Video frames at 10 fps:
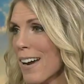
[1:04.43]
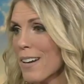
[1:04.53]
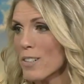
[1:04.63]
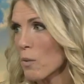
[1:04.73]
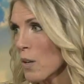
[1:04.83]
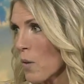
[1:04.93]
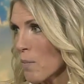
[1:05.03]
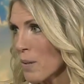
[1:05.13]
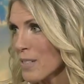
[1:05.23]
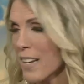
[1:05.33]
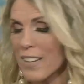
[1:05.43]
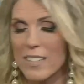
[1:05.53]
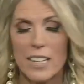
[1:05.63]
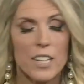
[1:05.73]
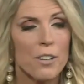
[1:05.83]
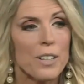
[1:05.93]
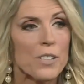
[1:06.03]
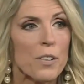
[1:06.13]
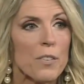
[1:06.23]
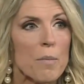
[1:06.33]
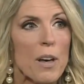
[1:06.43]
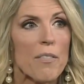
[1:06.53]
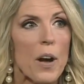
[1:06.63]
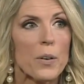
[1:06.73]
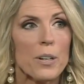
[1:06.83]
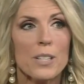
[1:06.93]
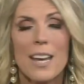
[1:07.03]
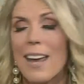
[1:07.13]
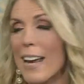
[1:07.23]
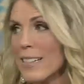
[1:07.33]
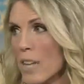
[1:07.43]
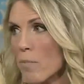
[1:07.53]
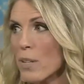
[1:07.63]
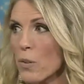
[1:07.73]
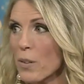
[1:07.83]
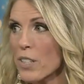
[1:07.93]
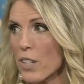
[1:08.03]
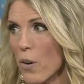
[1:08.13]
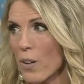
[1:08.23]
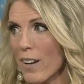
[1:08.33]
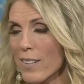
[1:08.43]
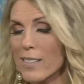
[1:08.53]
21% increase for female founders, except in North Dakota.